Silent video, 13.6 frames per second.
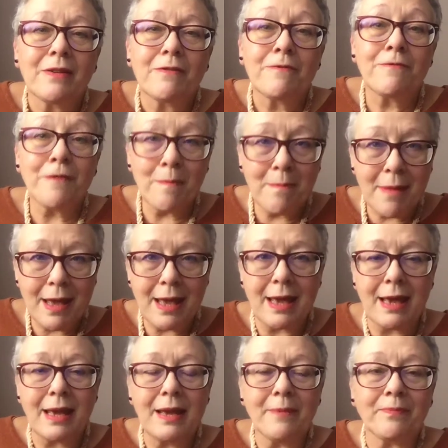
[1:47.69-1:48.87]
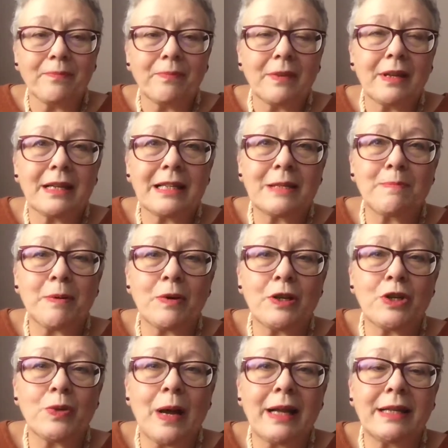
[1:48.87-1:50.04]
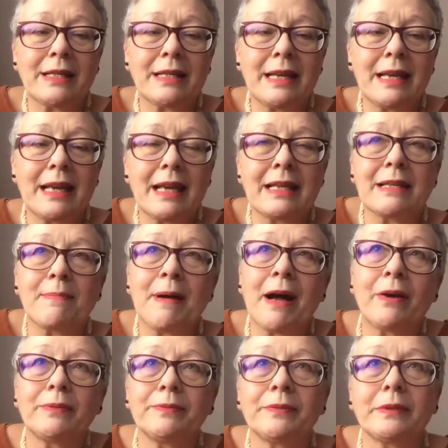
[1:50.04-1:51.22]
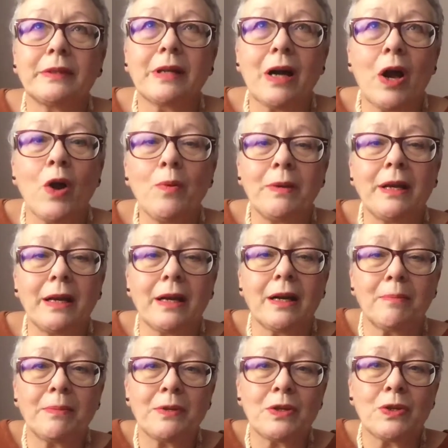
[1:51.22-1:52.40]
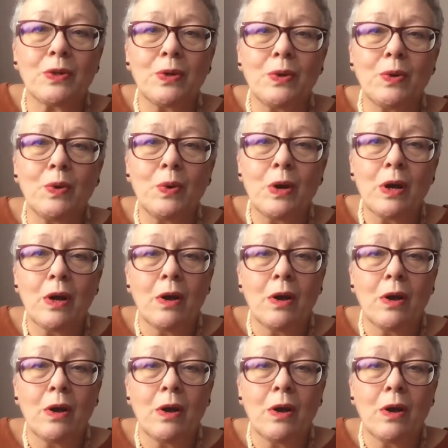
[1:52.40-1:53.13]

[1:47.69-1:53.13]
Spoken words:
For me, spirituality is about opening up to